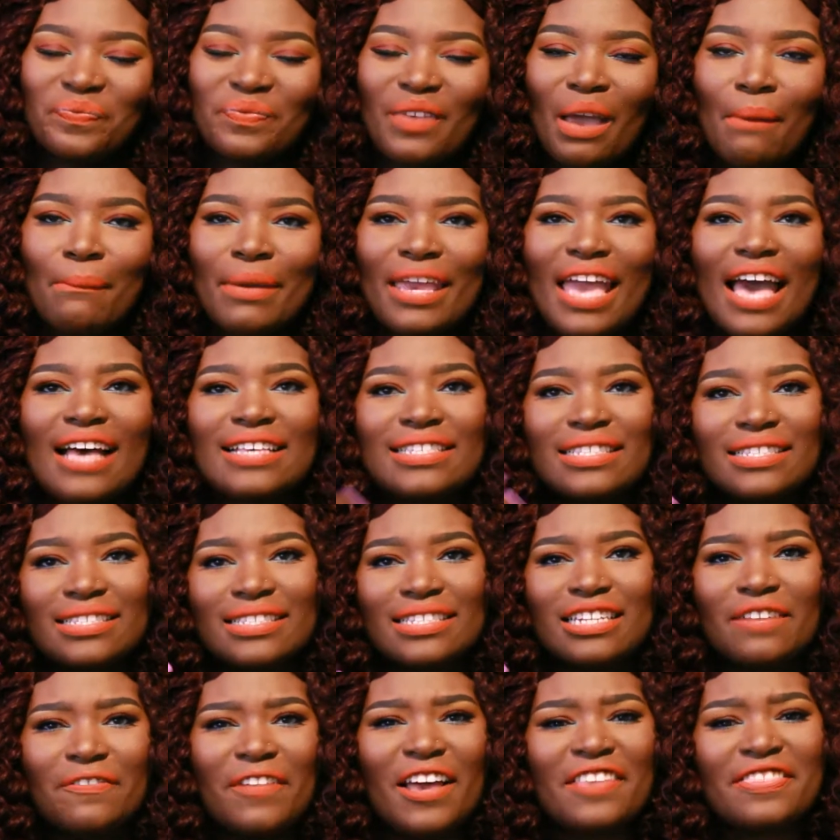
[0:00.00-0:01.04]
But yes,
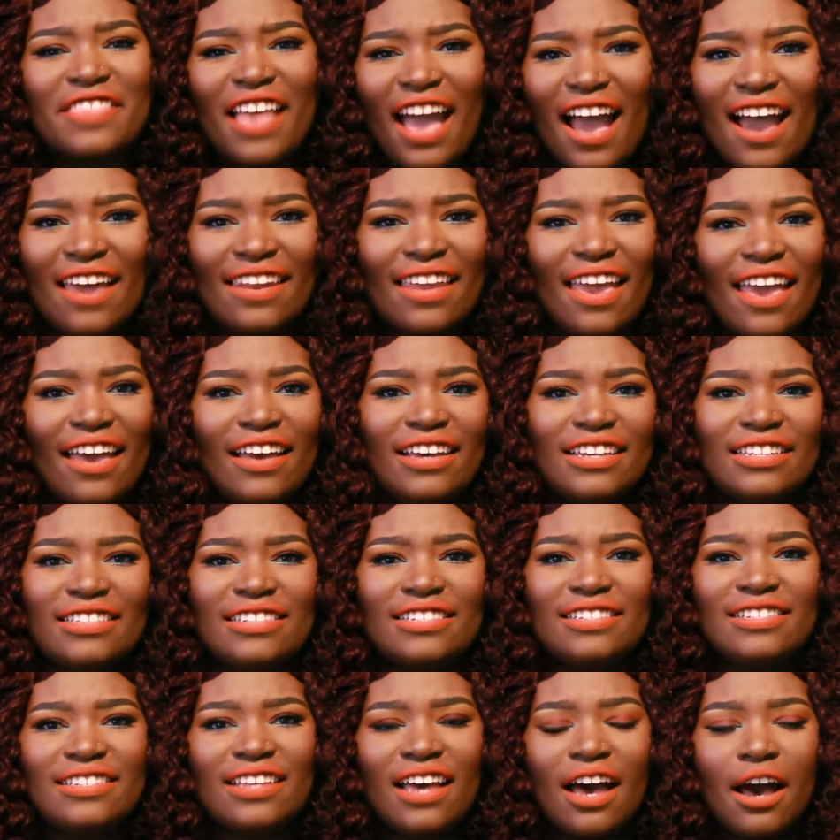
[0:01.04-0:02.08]
stuff like that,
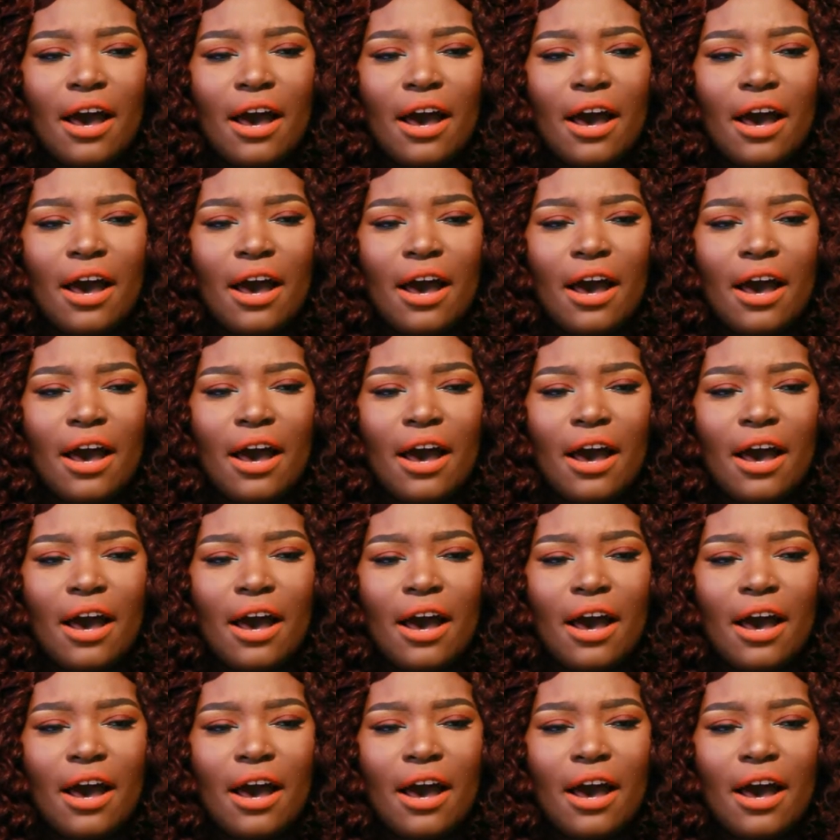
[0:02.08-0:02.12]
and